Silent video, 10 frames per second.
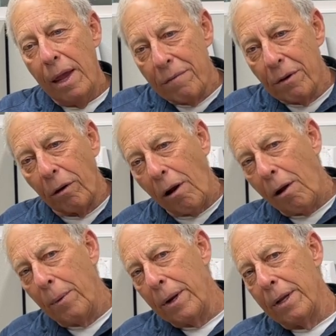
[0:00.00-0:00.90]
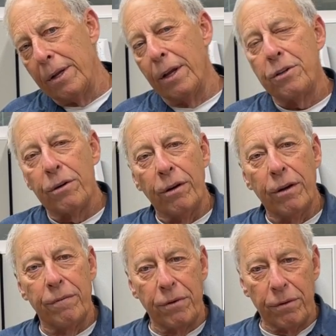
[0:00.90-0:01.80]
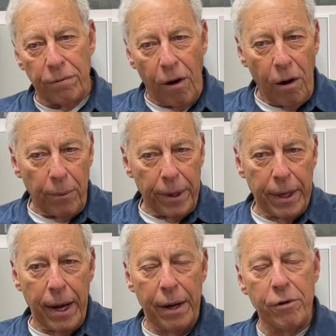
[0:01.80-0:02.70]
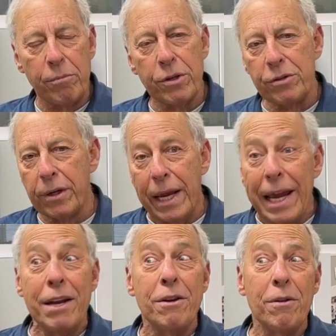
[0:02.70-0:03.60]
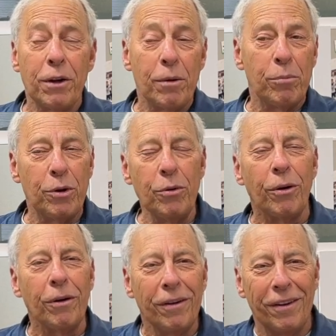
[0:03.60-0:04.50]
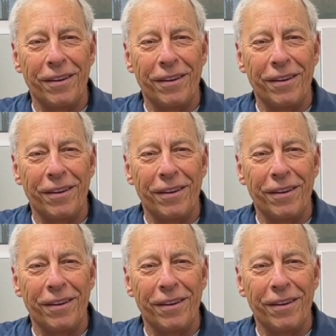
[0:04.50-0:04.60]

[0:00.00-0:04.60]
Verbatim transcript: If you're already digital, if you've already got your music into the computer,